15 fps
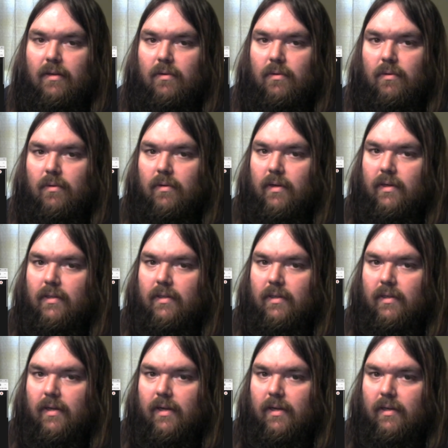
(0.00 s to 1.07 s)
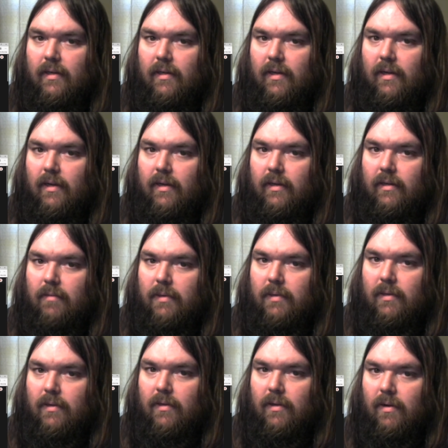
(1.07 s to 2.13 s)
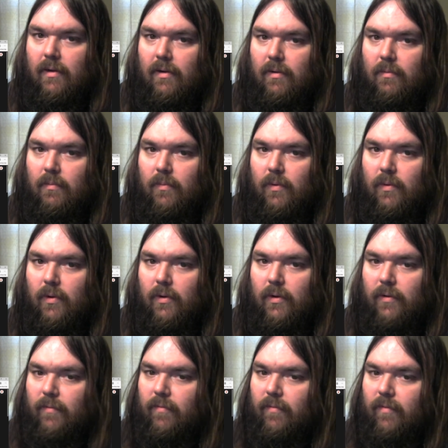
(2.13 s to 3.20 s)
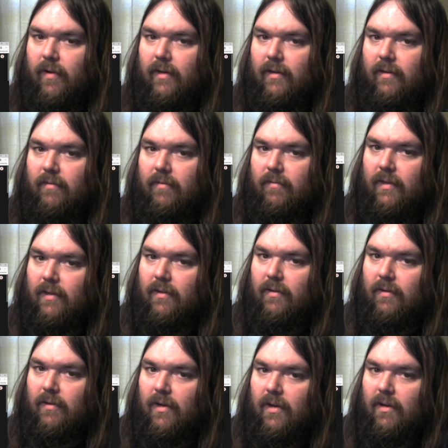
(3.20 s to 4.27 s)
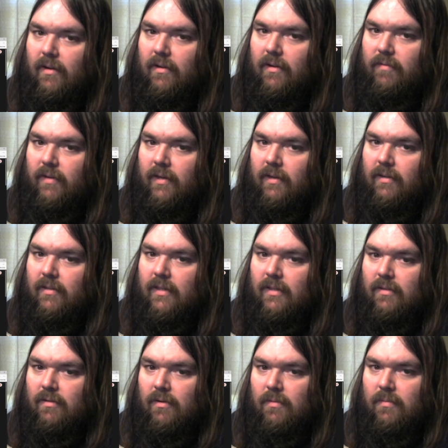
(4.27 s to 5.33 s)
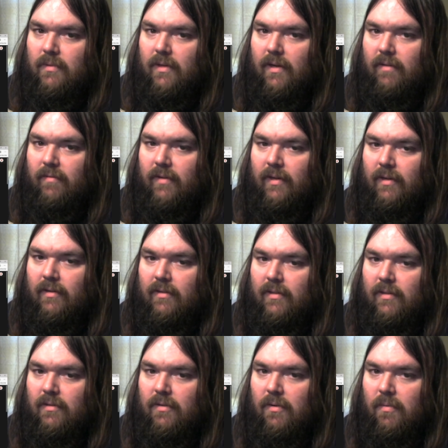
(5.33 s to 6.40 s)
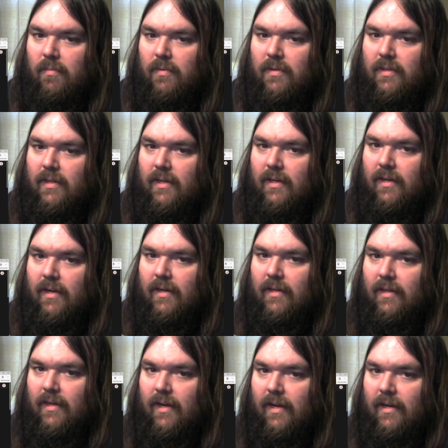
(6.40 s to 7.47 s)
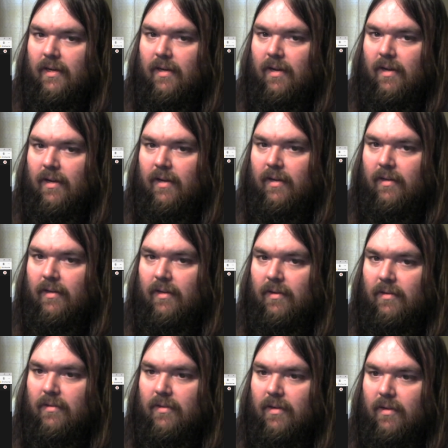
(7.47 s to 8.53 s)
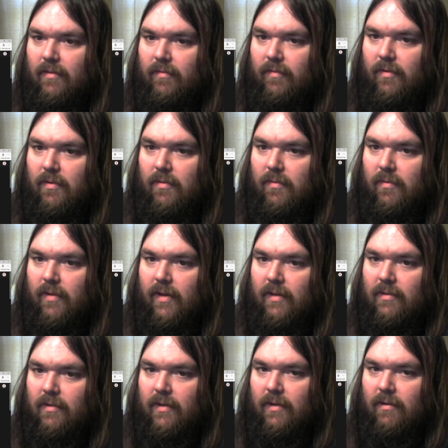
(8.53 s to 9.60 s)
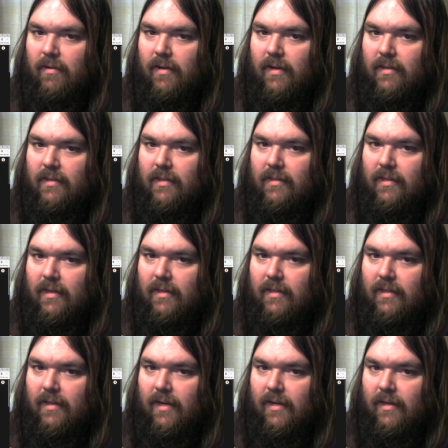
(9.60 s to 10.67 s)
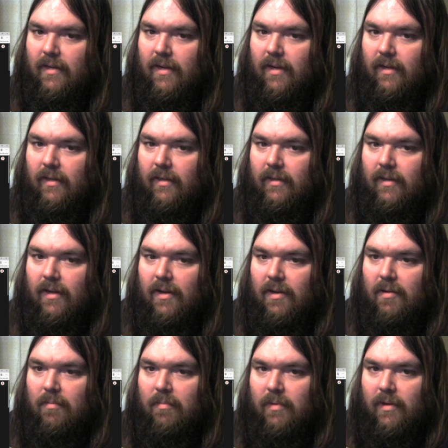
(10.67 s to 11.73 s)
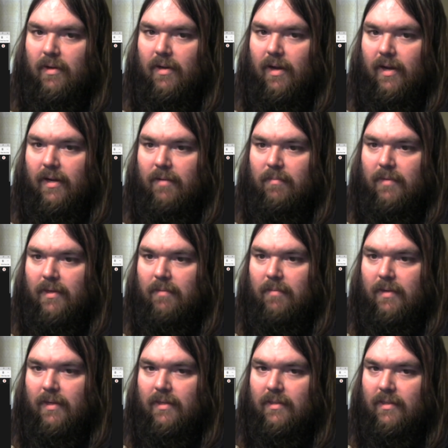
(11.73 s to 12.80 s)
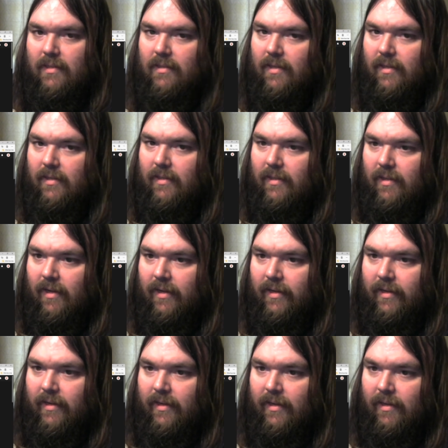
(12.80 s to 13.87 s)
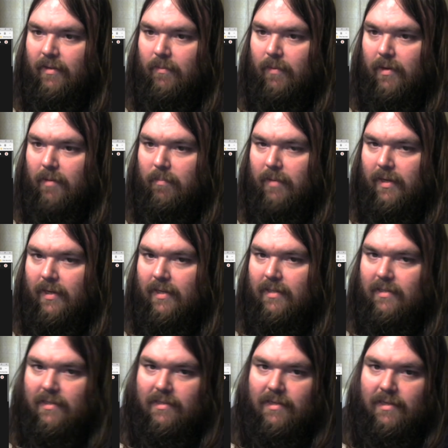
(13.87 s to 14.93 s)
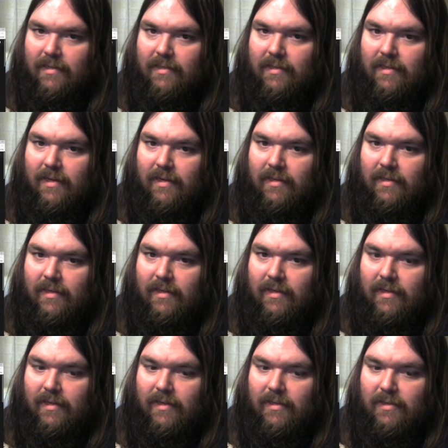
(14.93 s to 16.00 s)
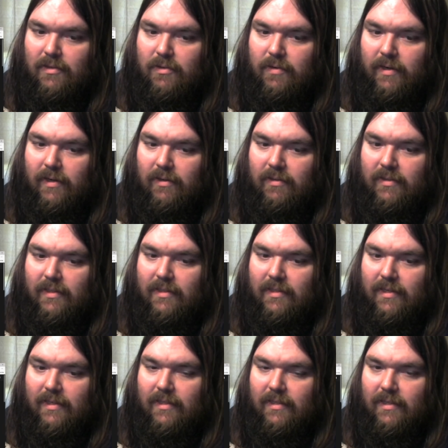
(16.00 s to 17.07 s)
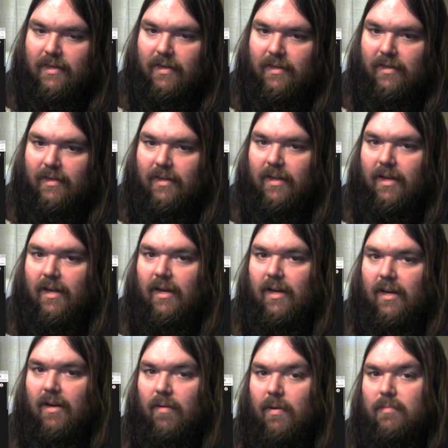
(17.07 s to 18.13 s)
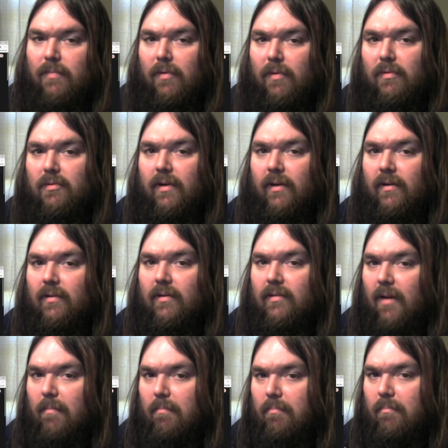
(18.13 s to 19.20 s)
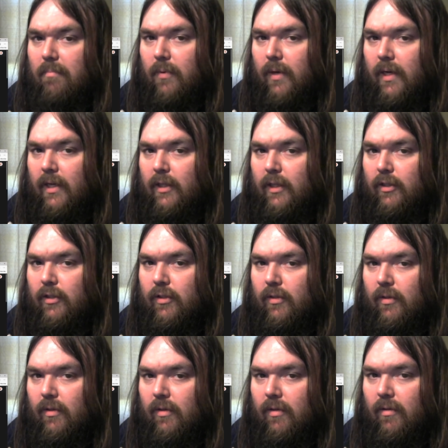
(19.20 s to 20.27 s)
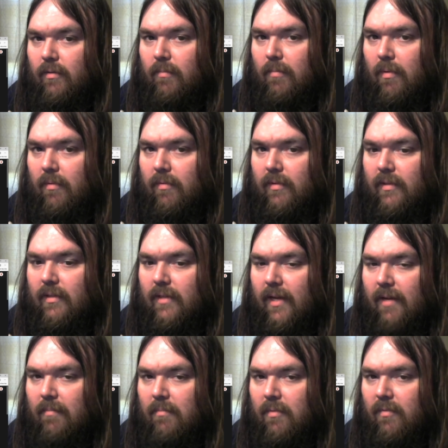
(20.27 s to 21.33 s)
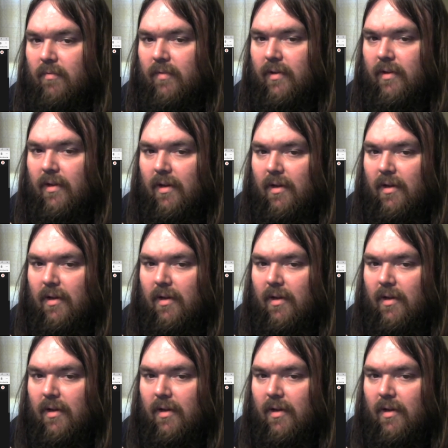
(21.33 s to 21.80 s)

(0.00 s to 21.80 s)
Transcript: or 1989, depending on where you find it. Vinegar, the Vinegar Syndrome, uh, Vinegar Syndrome one said 1989. There's a few things on the internet that says 1989, but IMDb says 1990, Wikipedia says 1990, and this trailer says 1990. And I watched both trailers and I'm pretty sure they're both the same movie,